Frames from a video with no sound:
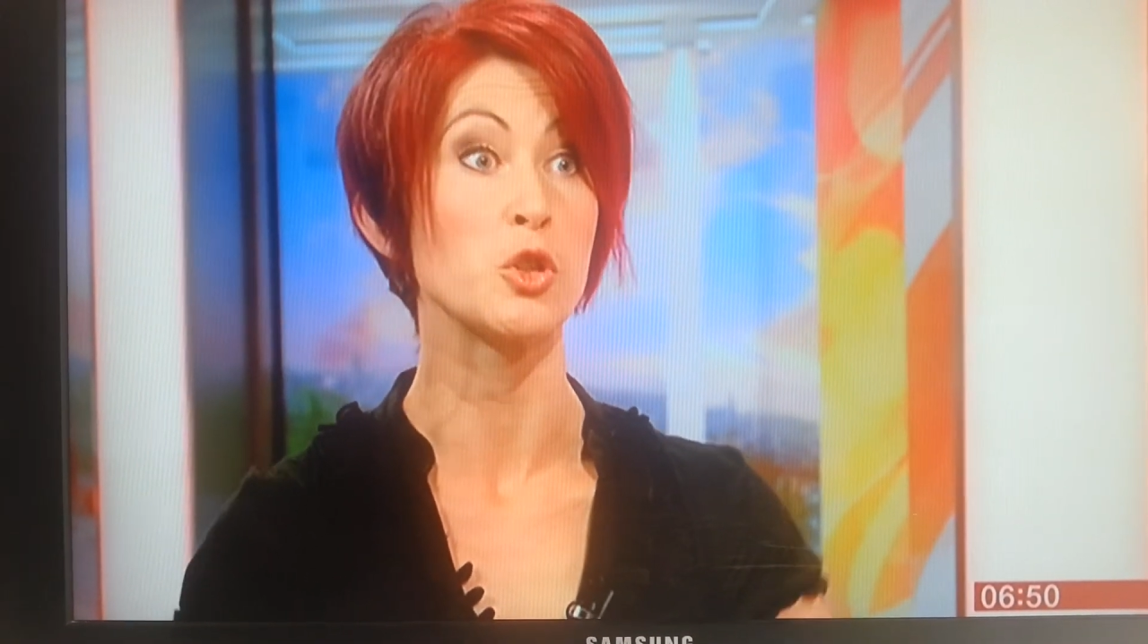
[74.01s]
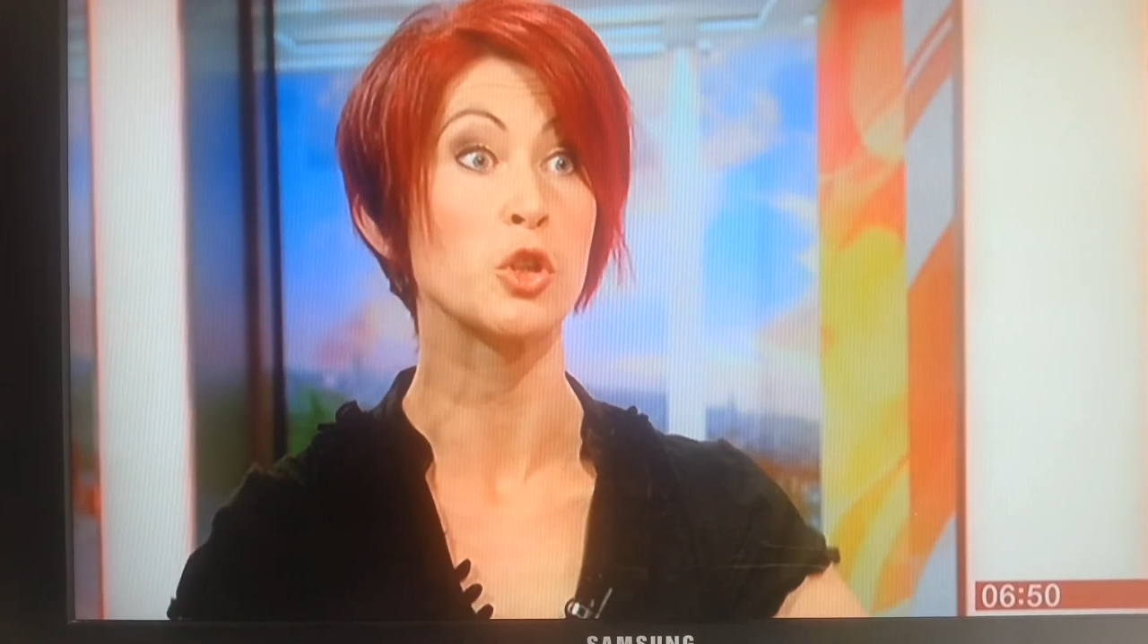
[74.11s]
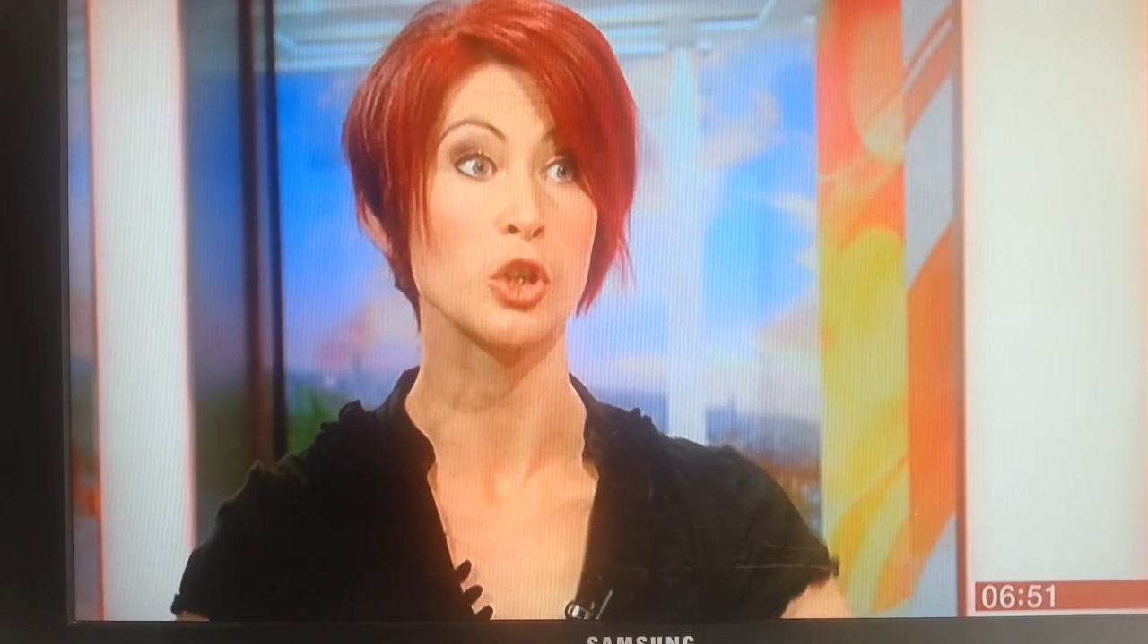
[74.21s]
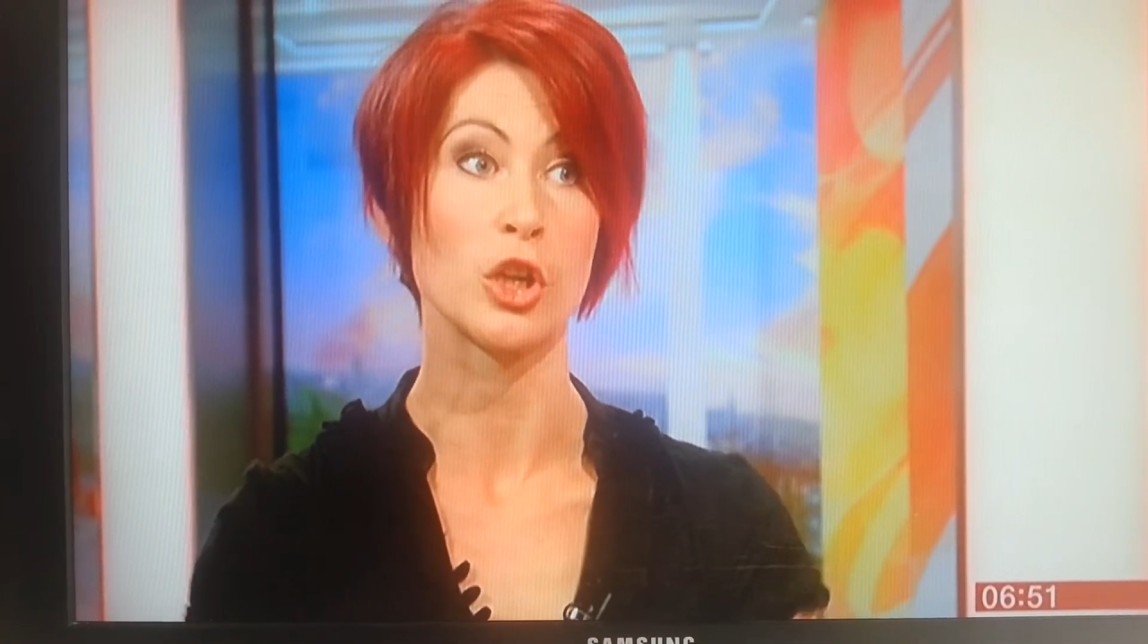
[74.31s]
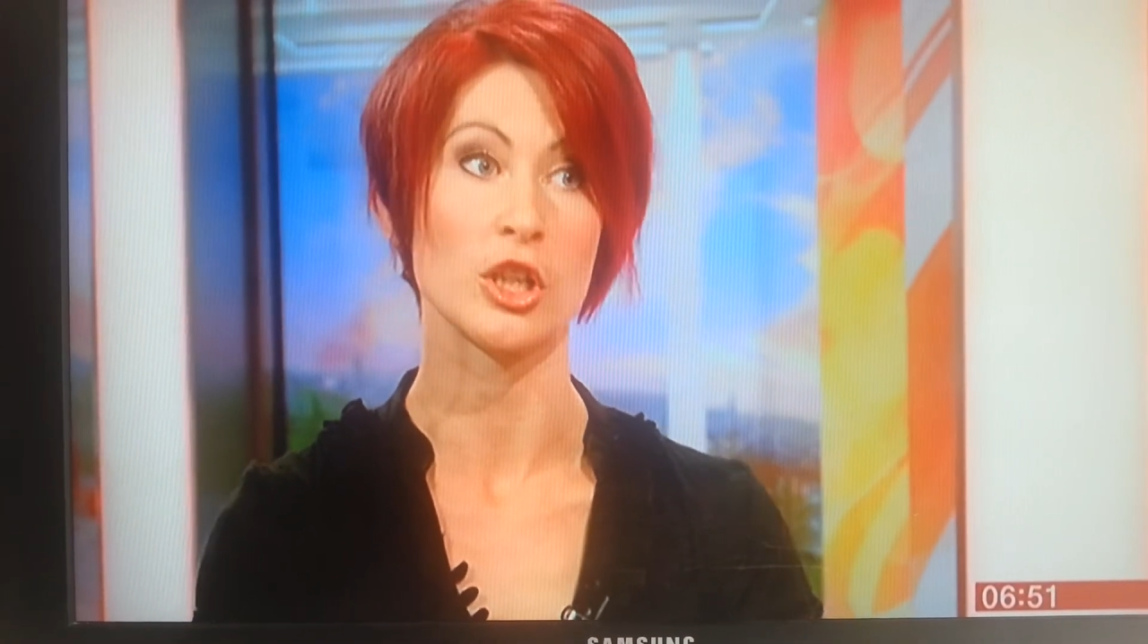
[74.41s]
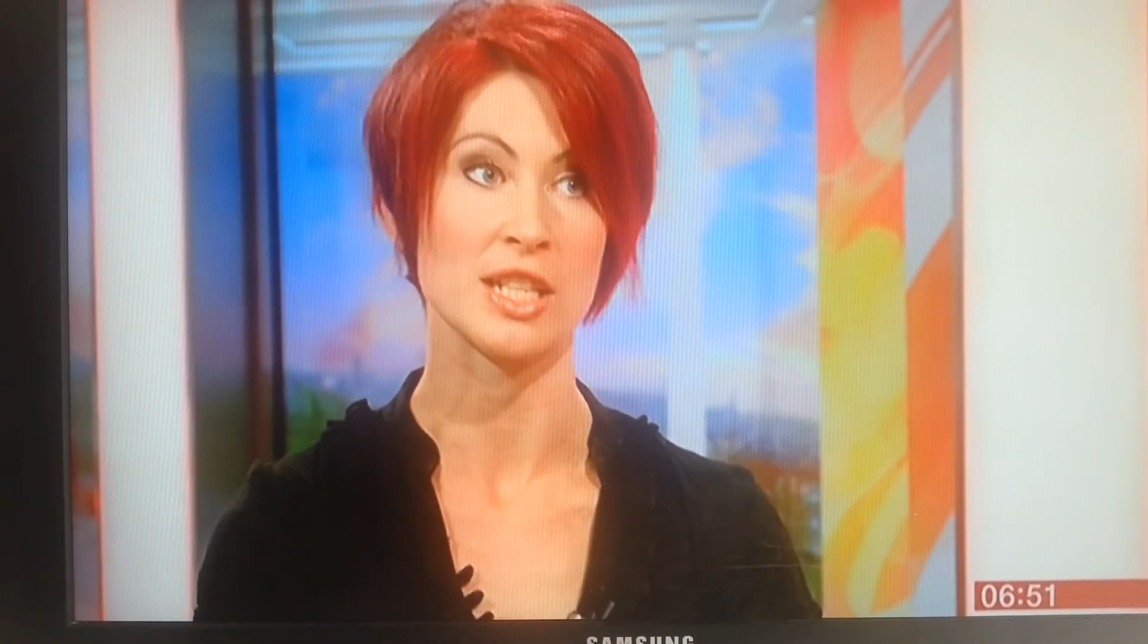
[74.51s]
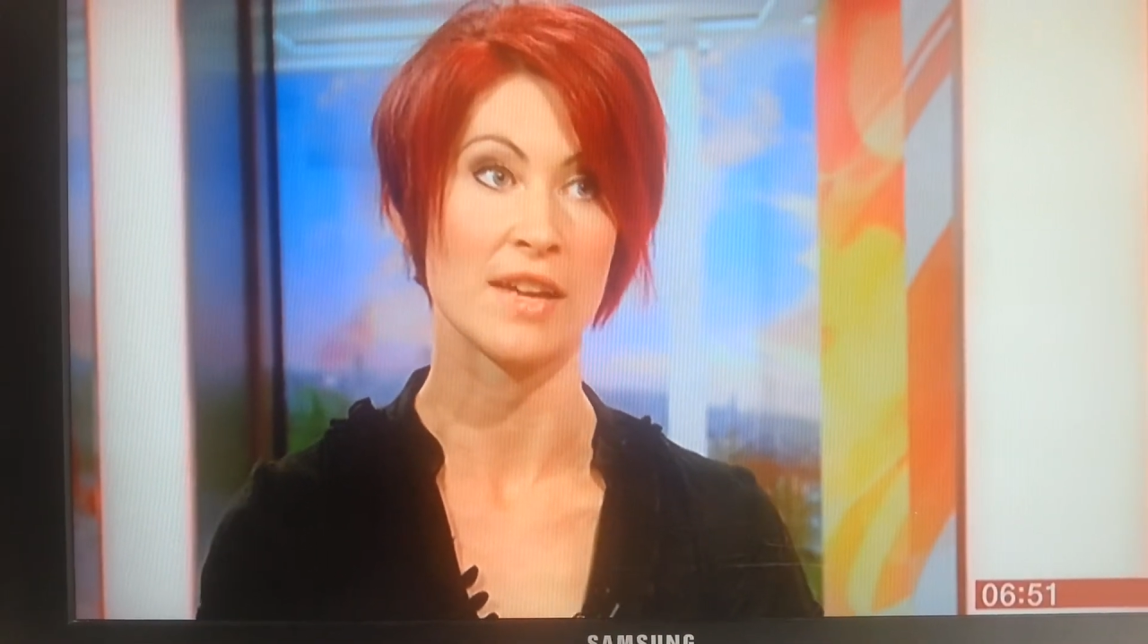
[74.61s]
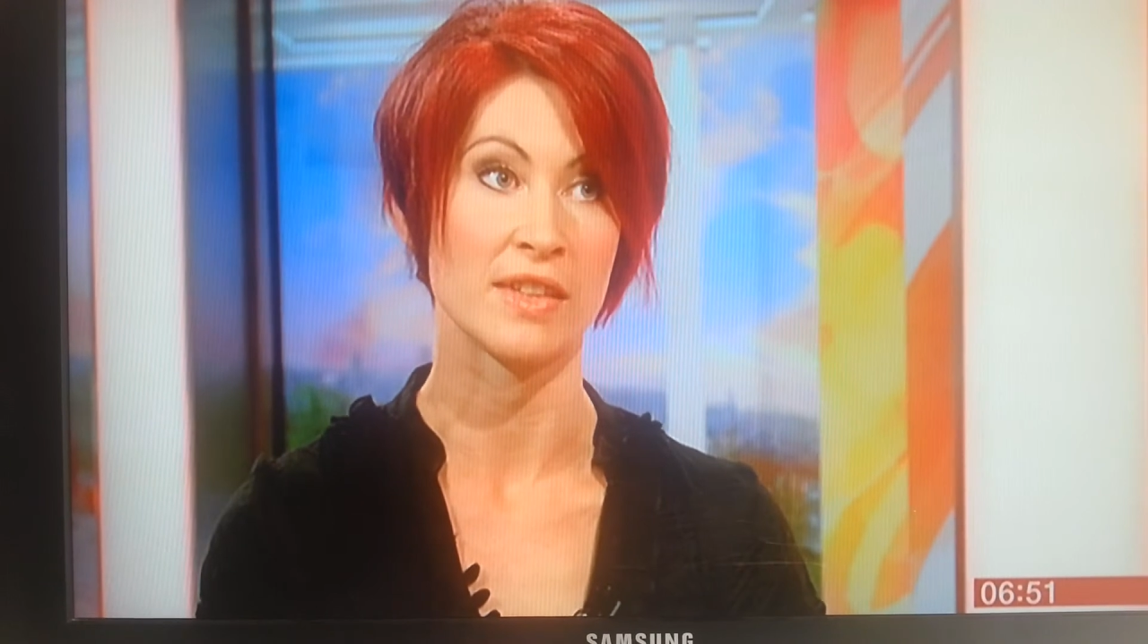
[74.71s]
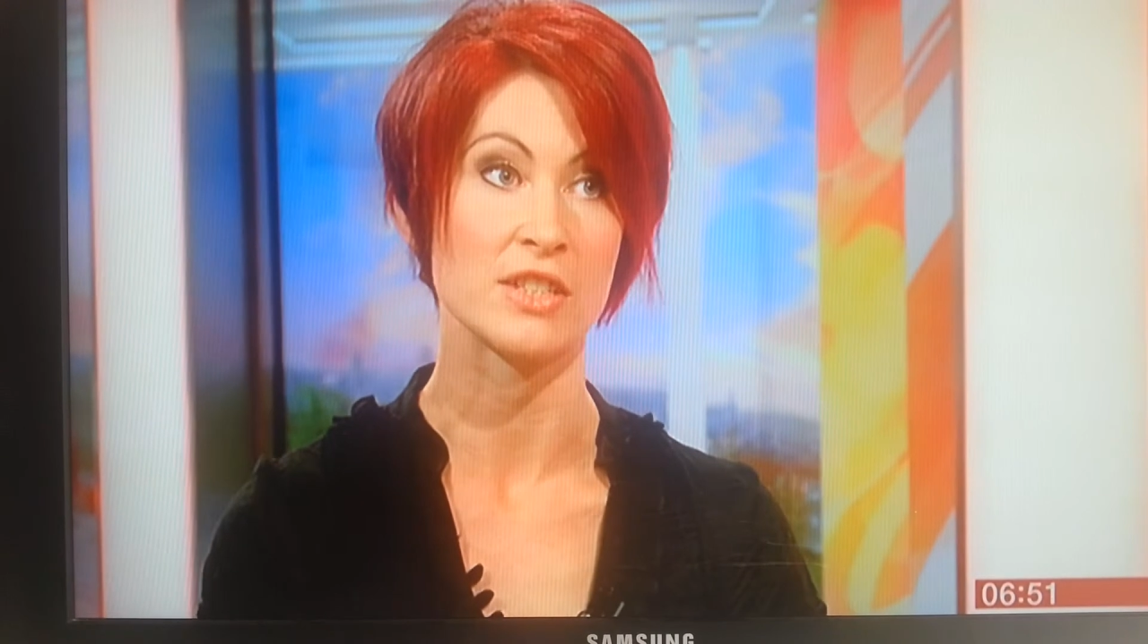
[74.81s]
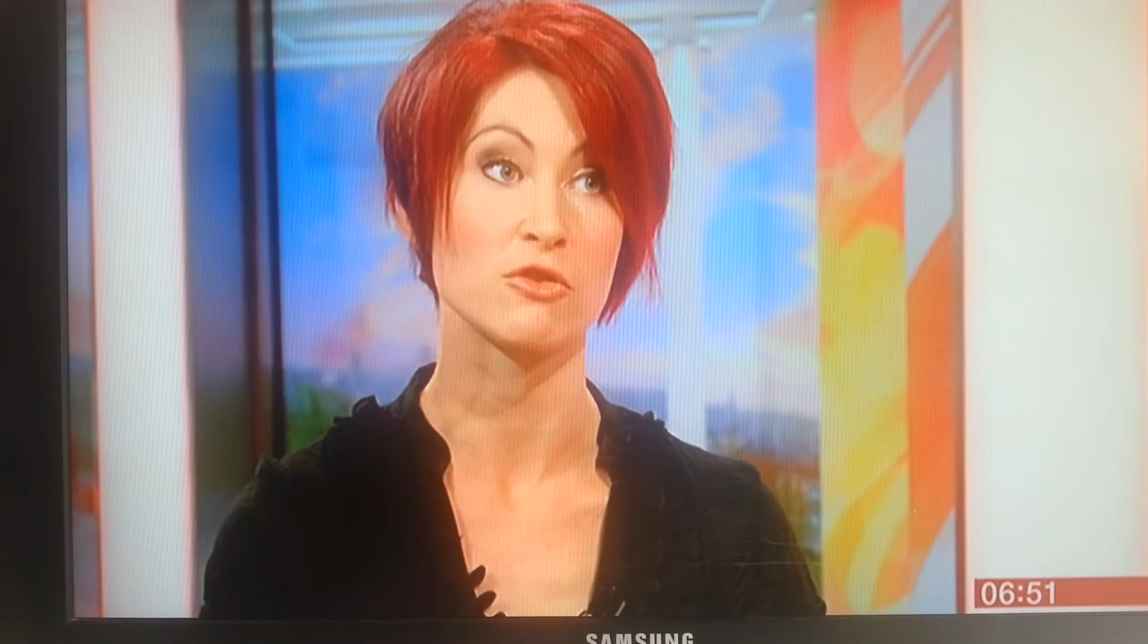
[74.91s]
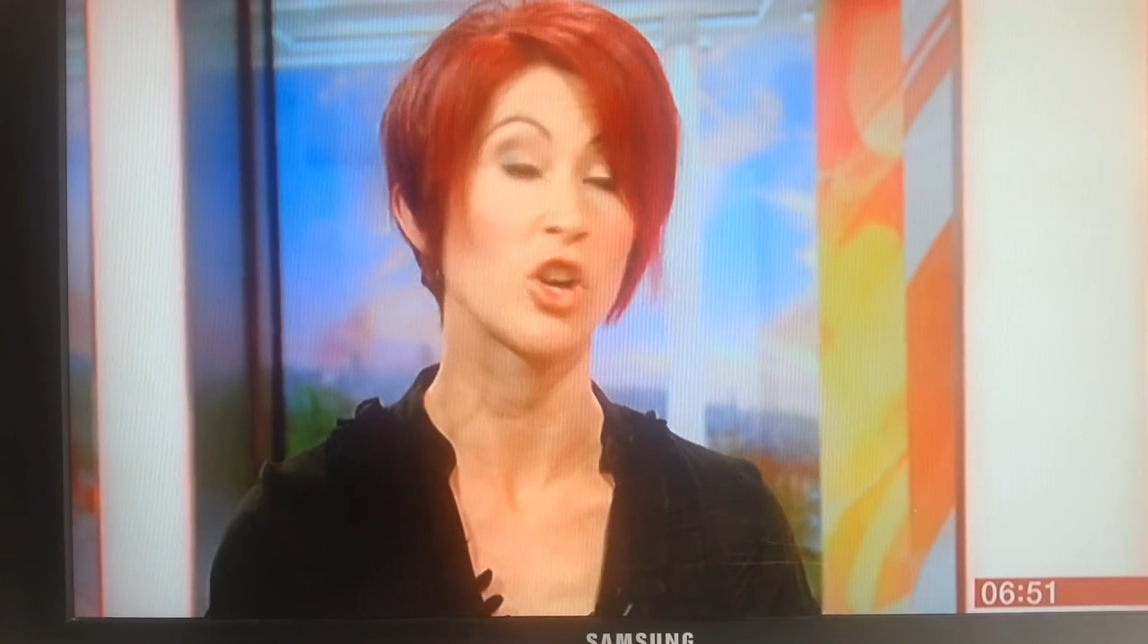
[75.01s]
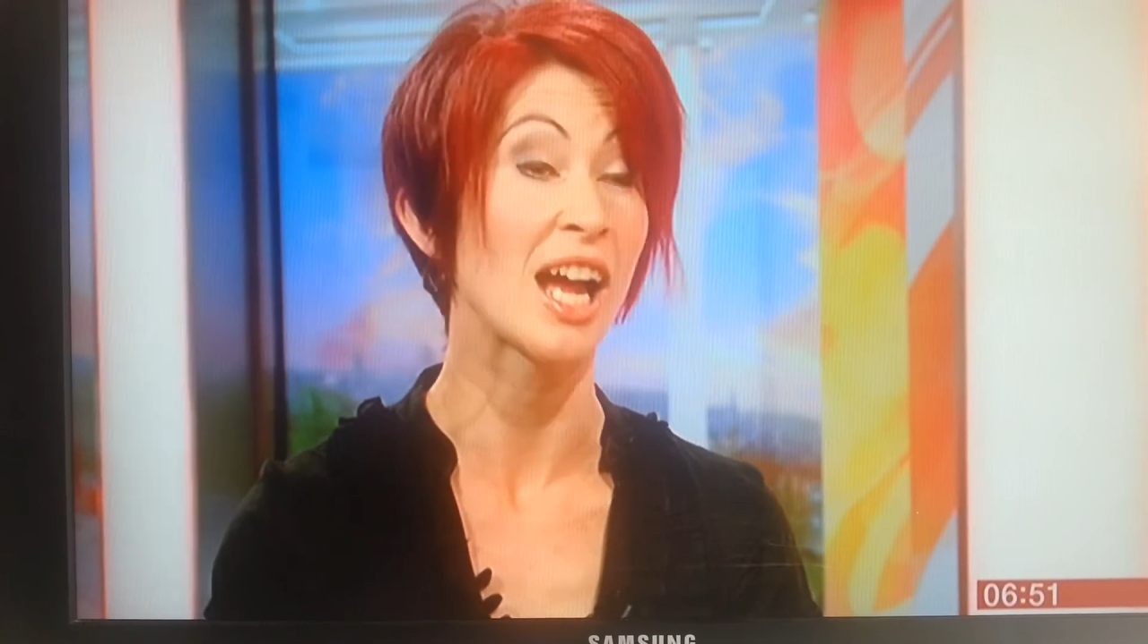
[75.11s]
could go down this route.